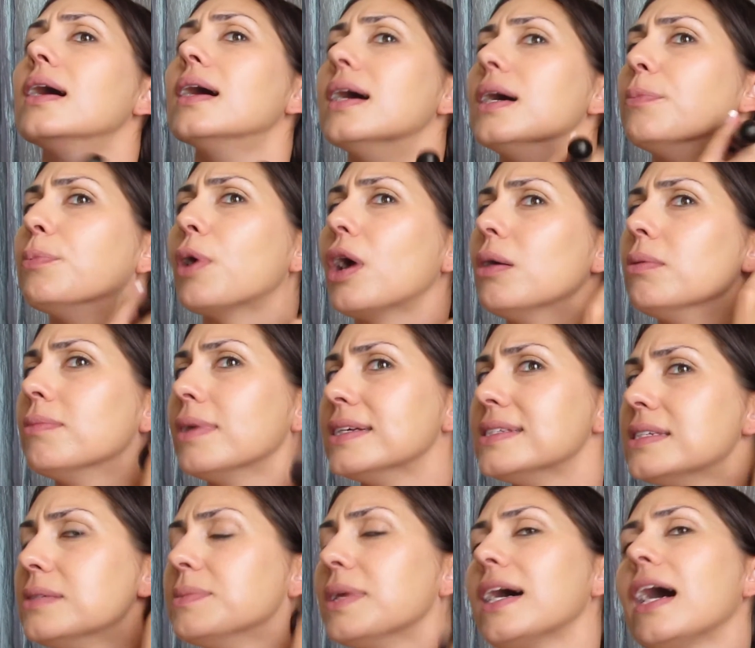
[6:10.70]
The problem I
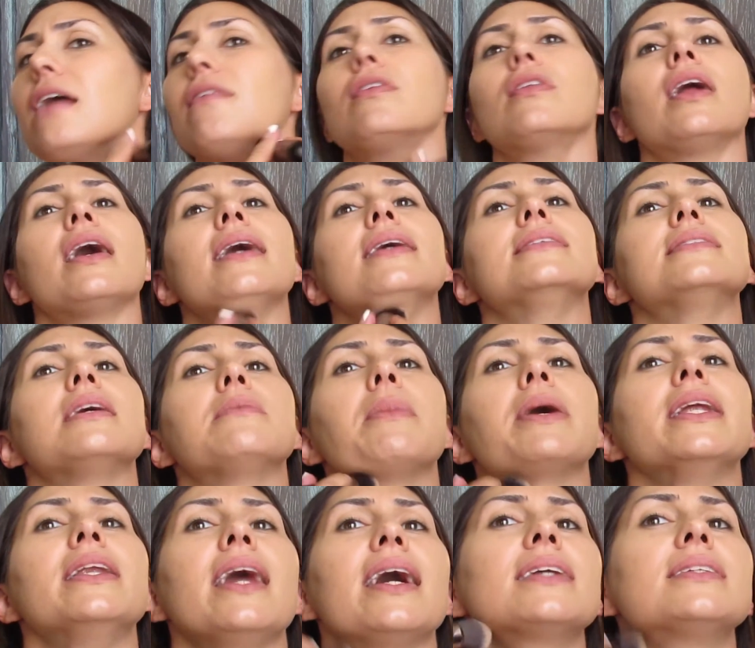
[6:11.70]
seem to have a lot is that
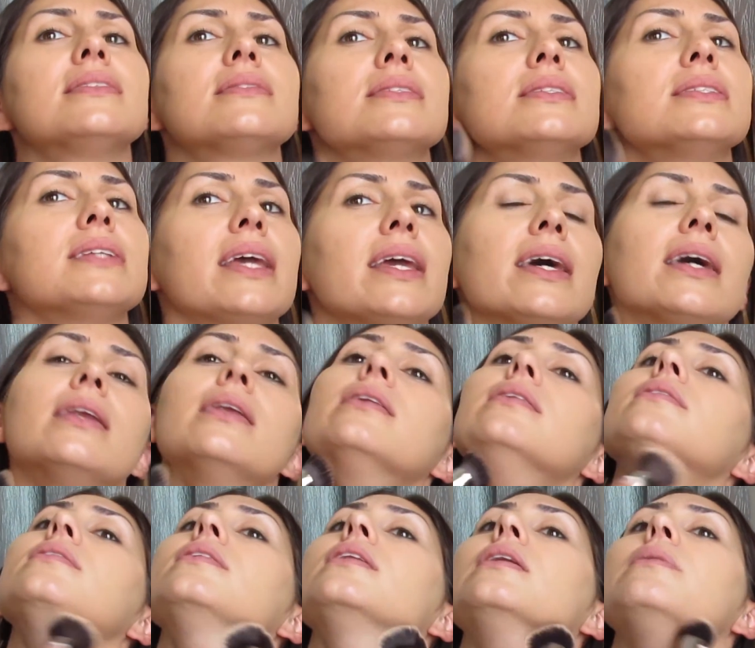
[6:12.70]
my neck doesn't
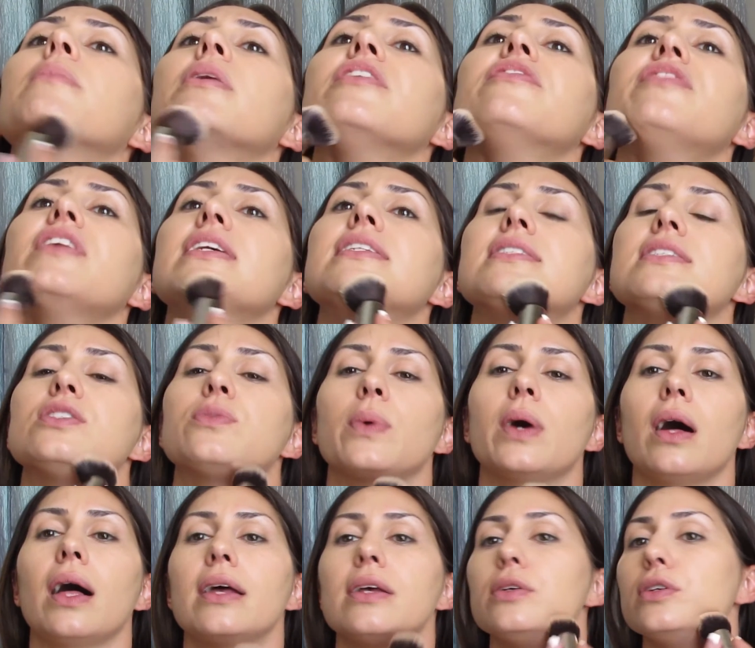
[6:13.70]
tan, and my face as
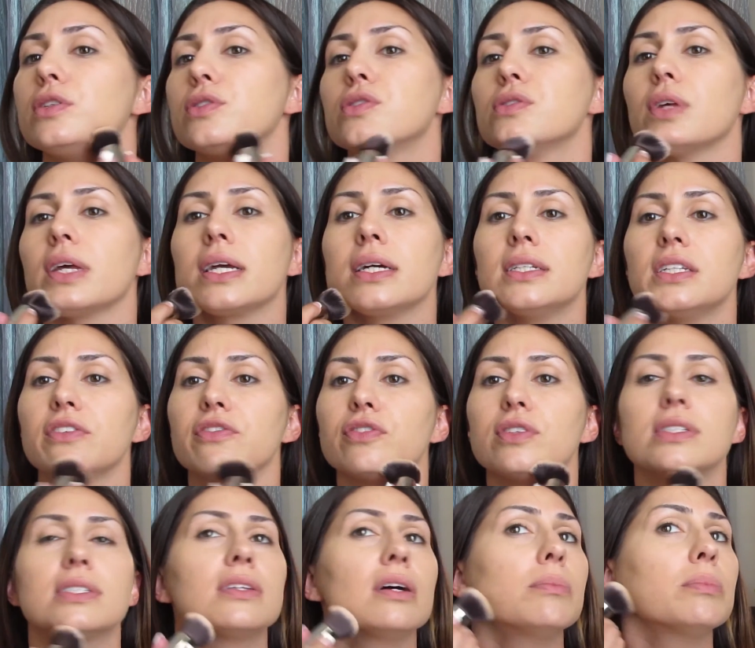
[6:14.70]
well. I use like a
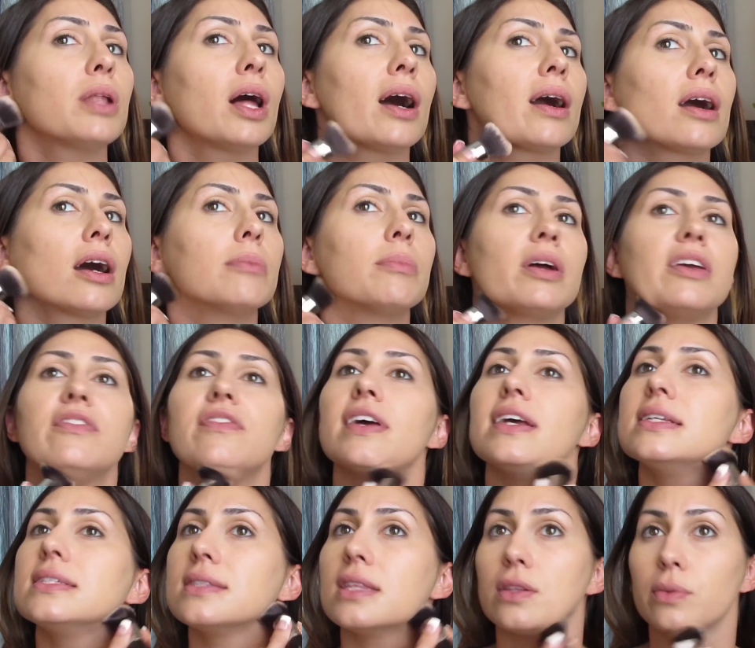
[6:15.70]
different sunblock on my
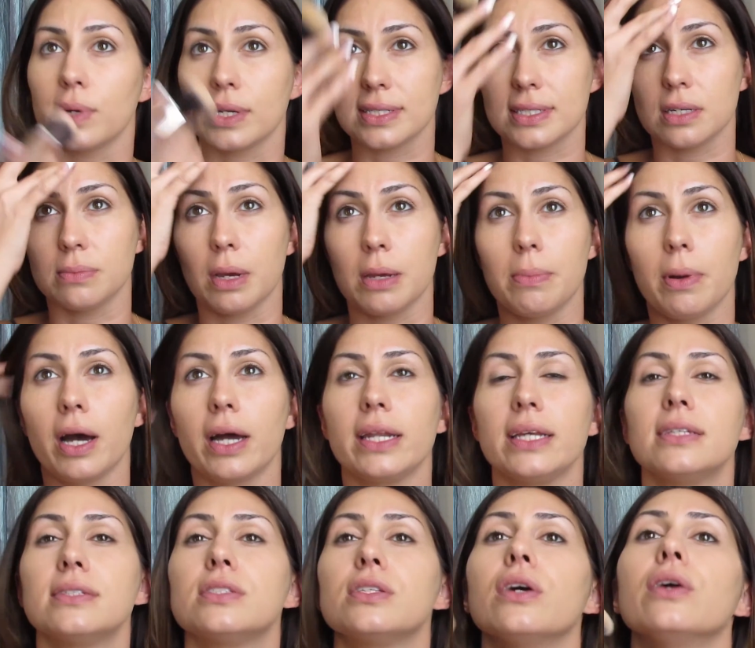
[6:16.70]
face than the rest of my
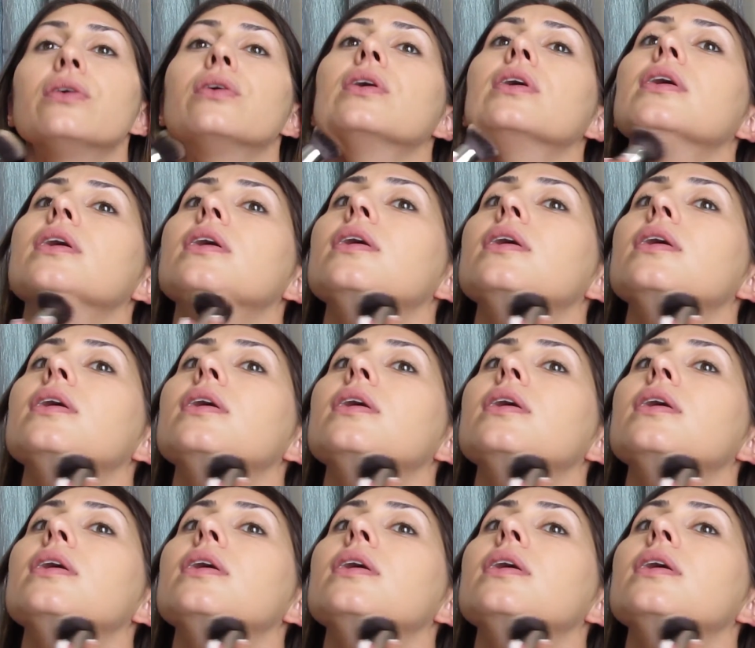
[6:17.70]
body, so